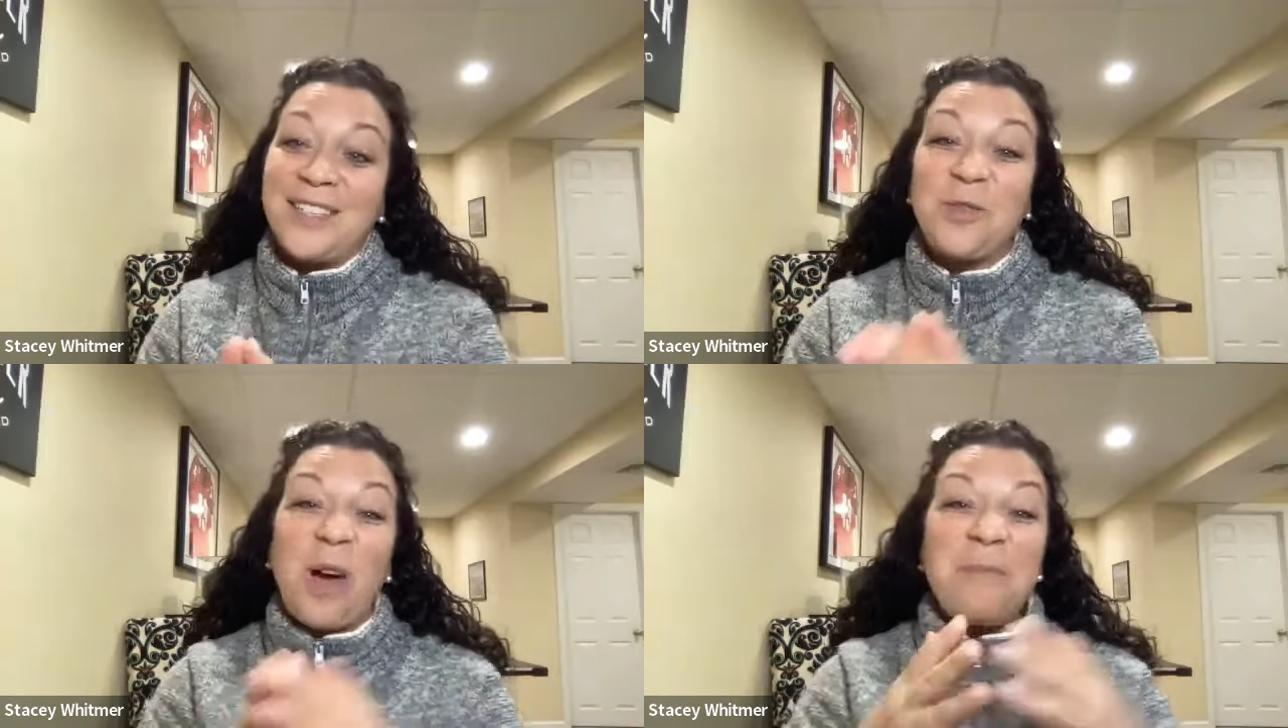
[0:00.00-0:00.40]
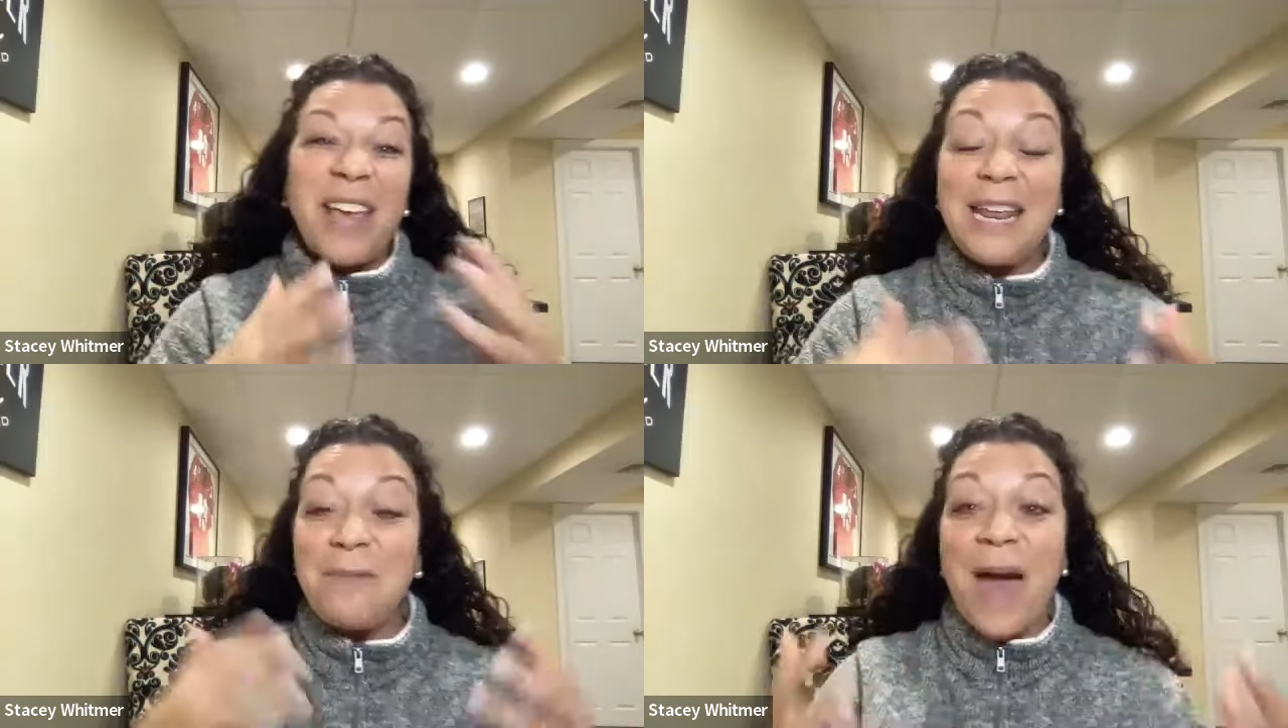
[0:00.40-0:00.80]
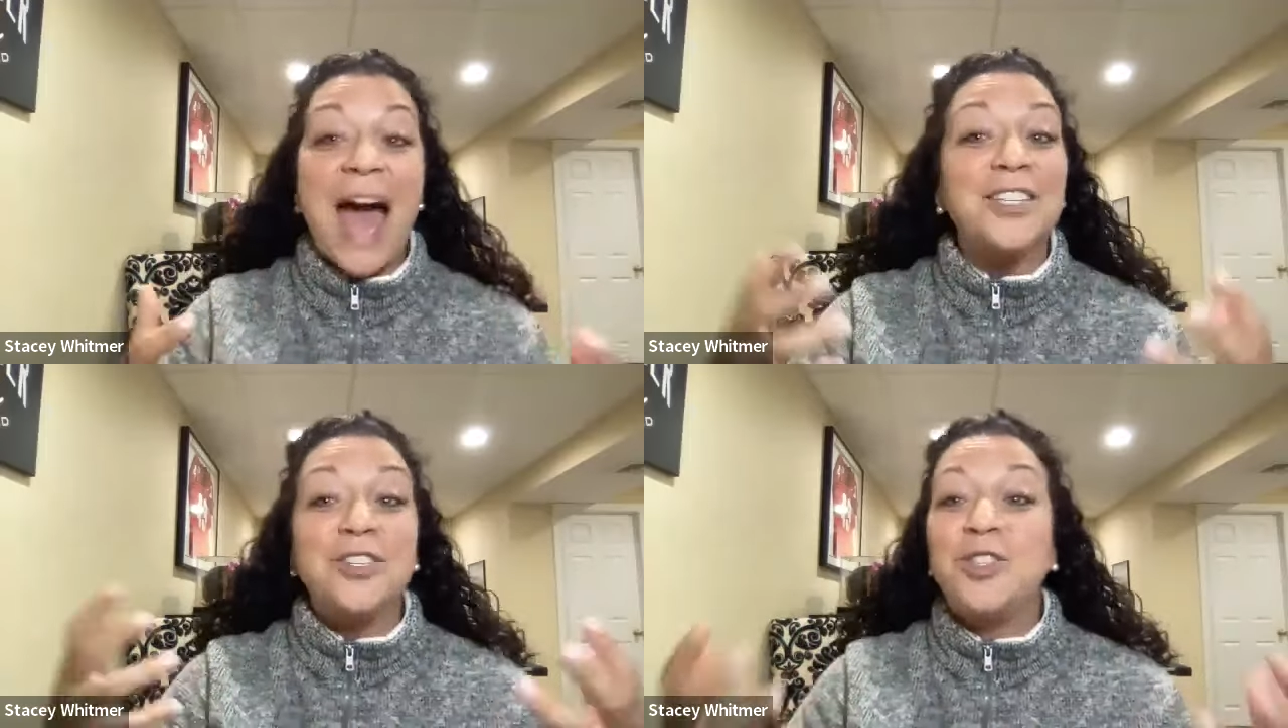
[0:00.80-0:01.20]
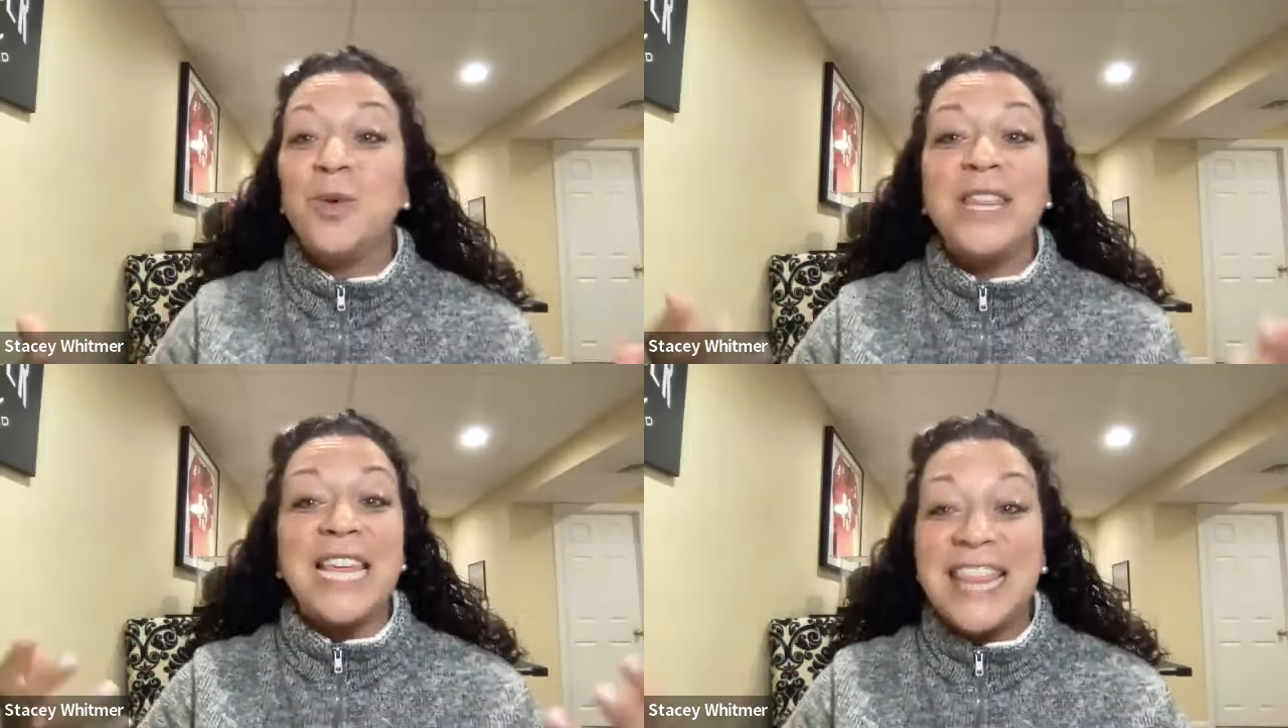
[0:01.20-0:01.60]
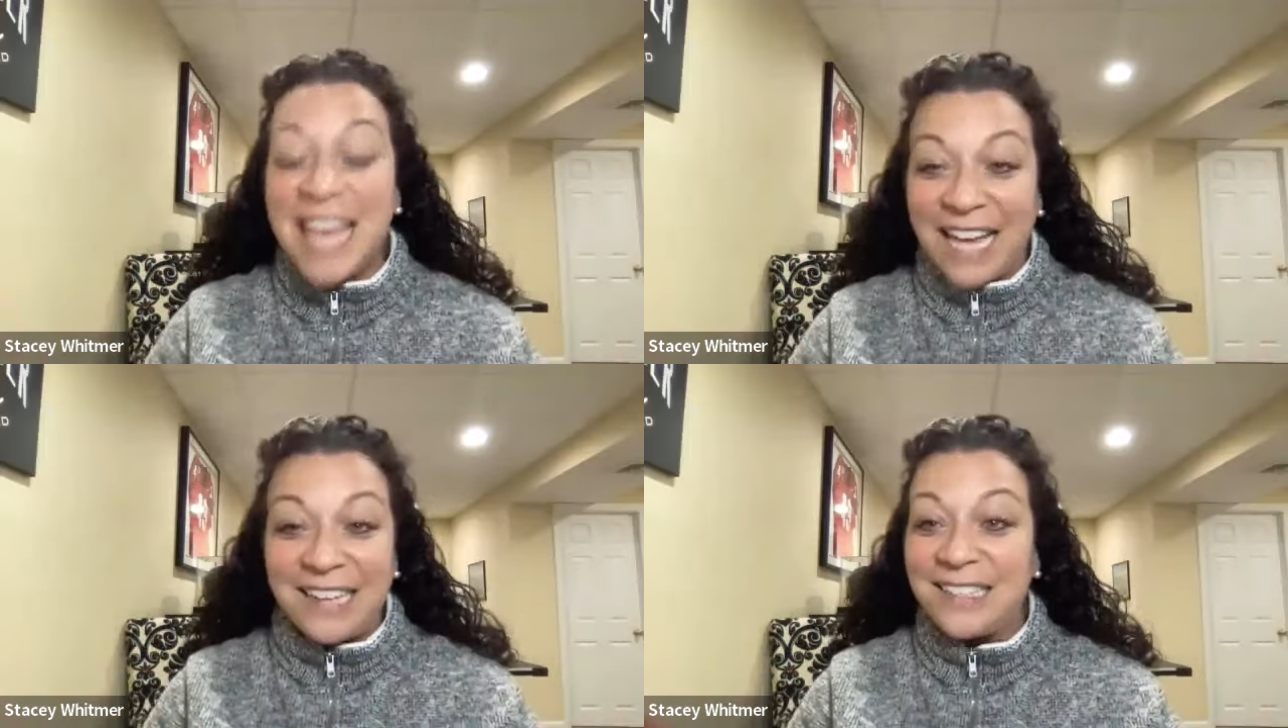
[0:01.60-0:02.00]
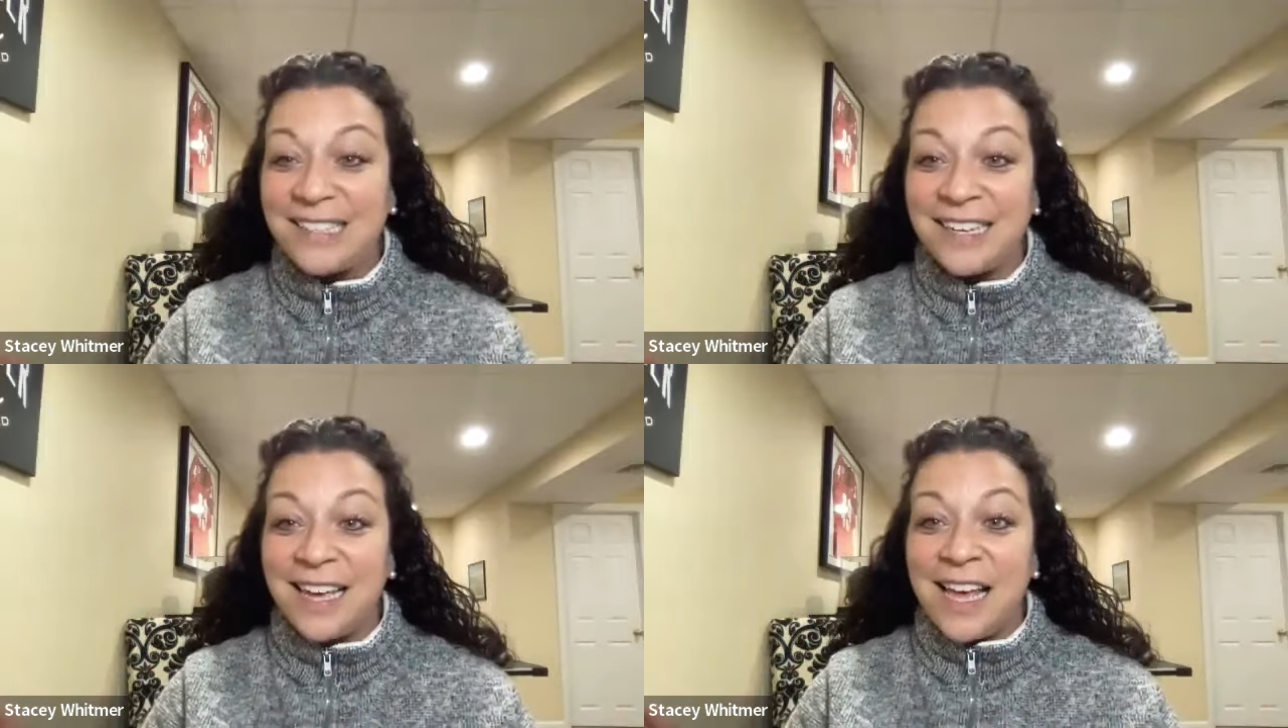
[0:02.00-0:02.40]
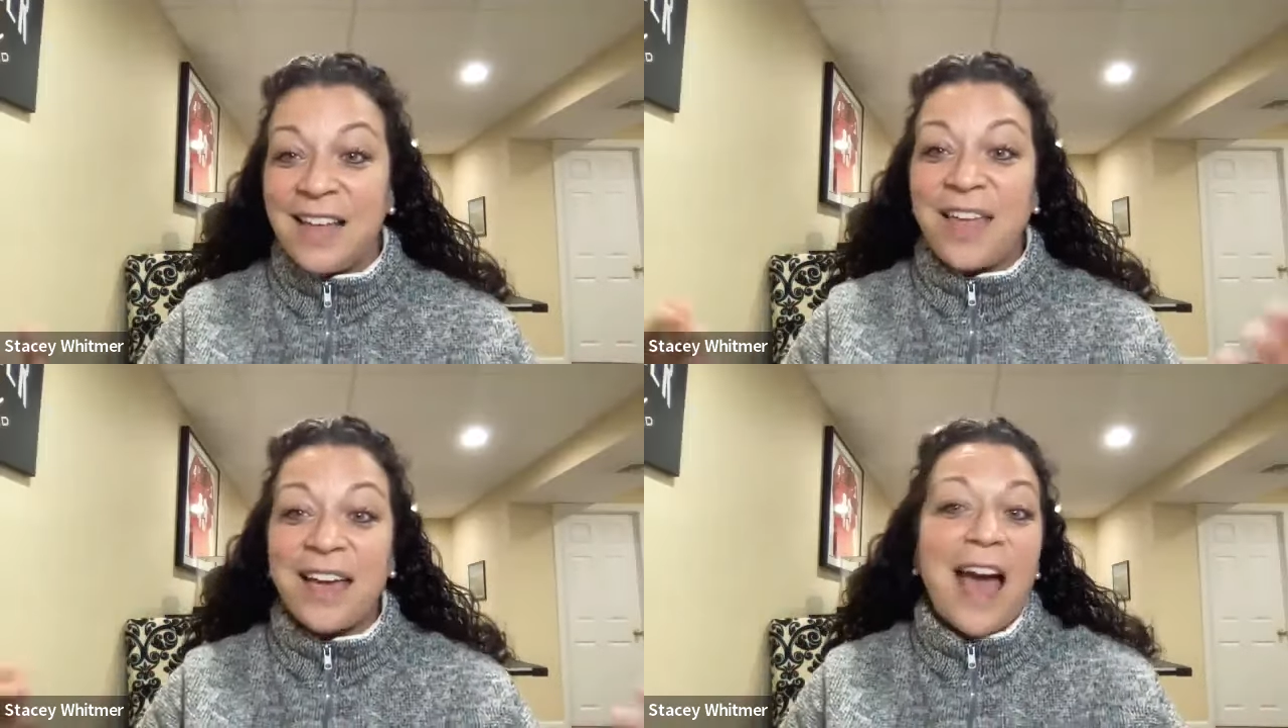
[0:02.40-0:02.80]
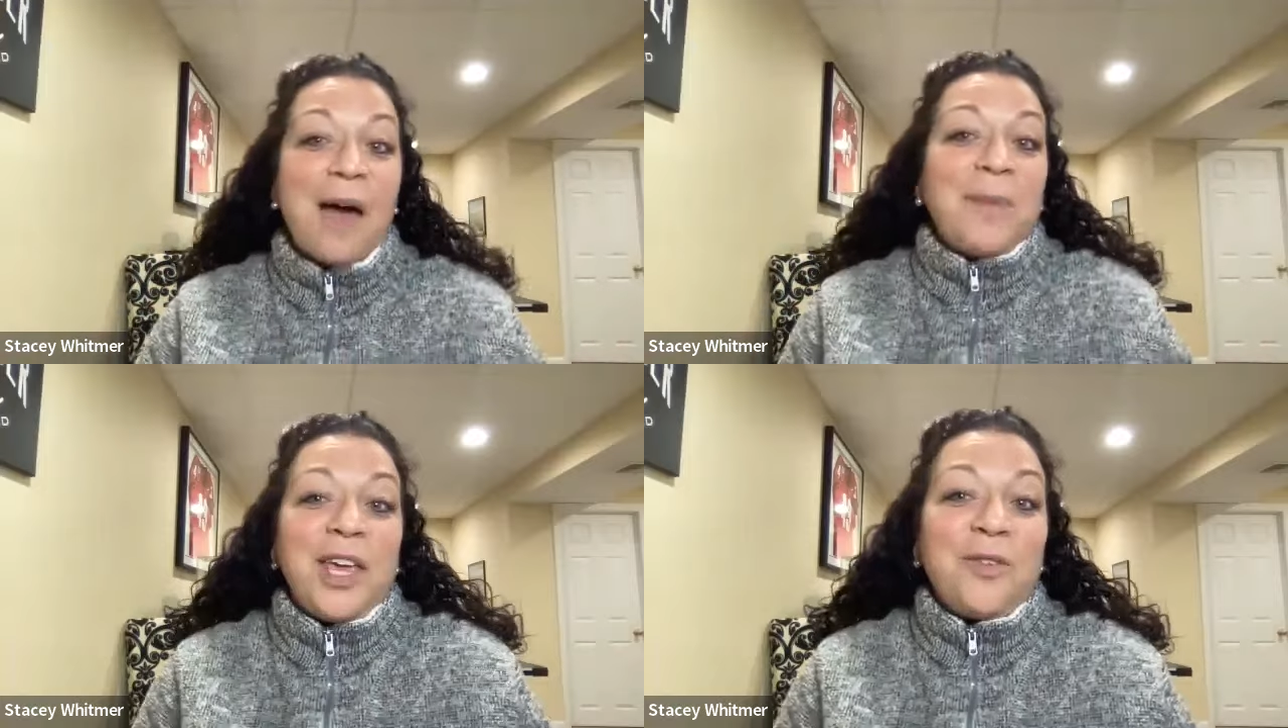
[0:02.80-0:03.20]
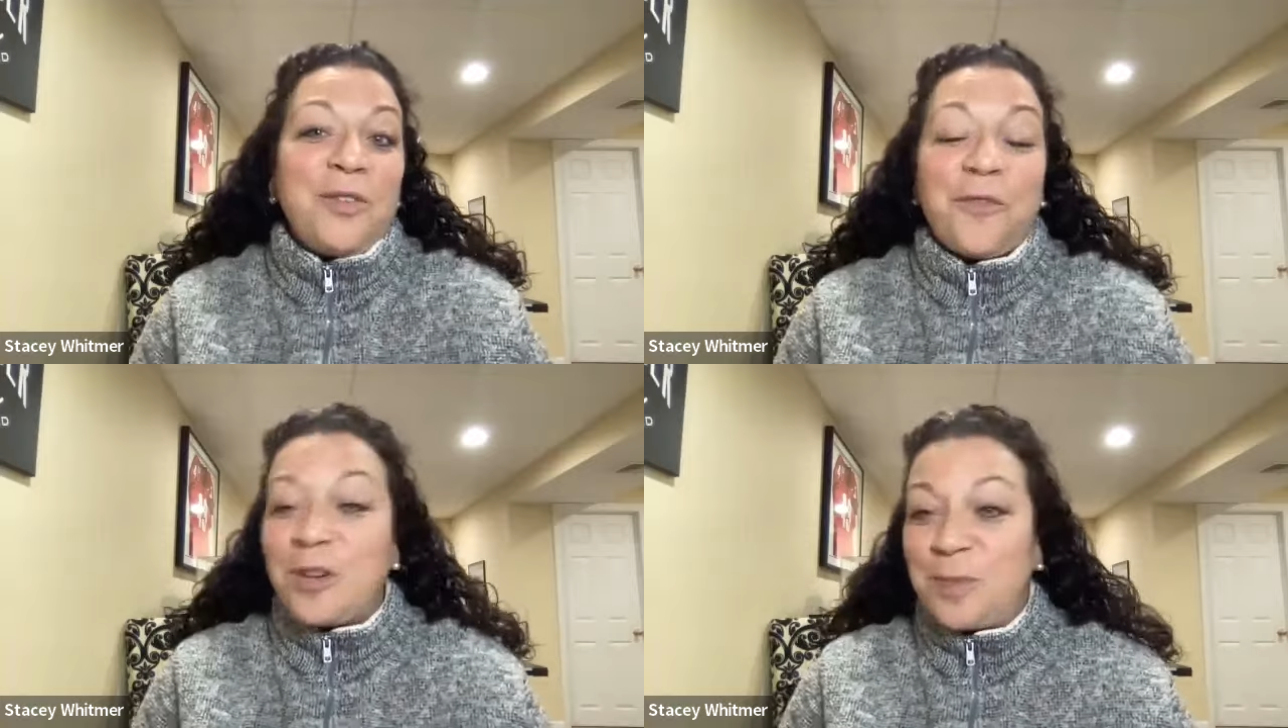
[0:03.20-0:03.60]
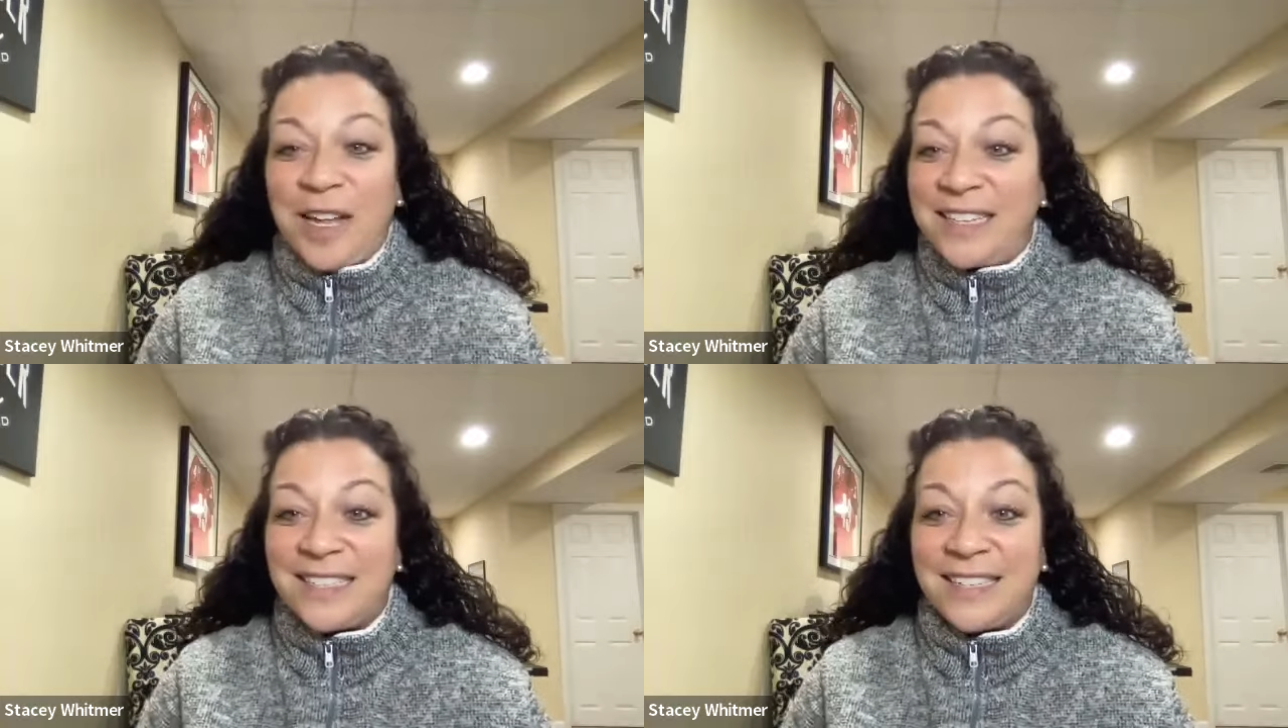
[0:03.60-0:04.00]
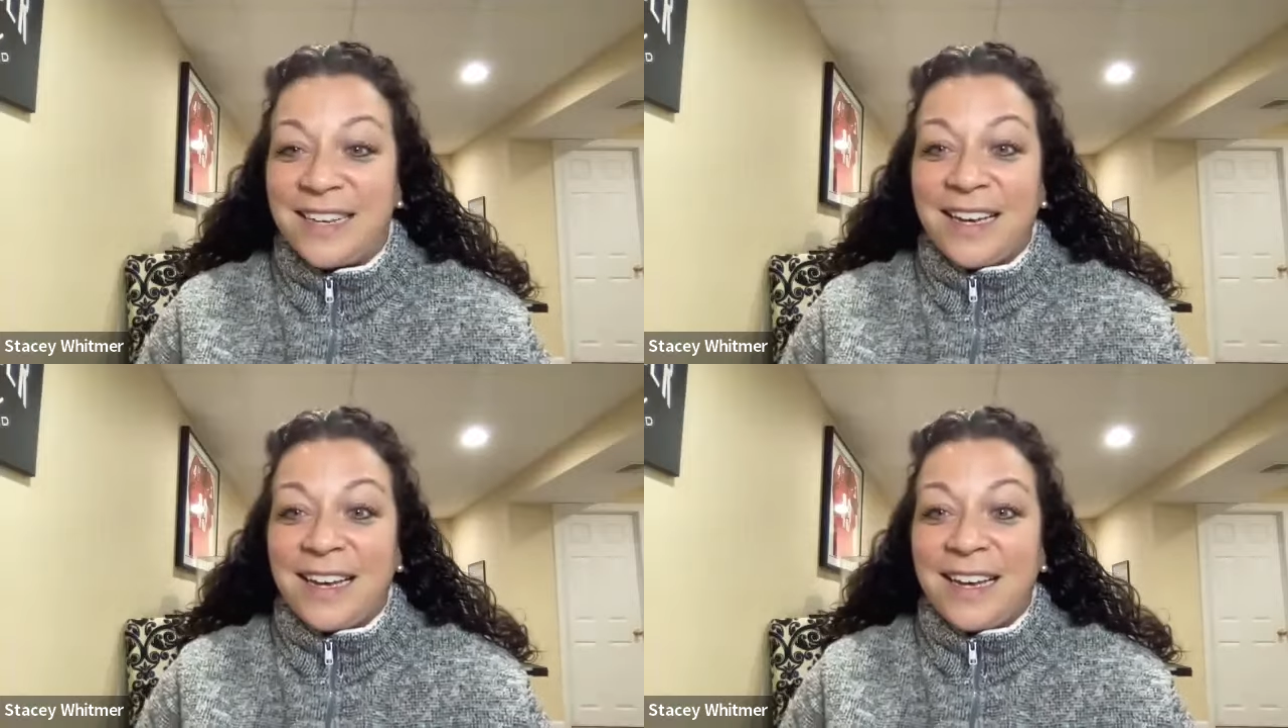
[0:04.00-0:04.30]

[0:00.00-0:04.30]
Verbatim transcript: So I'm getting back to doing the things that got me here in the first place.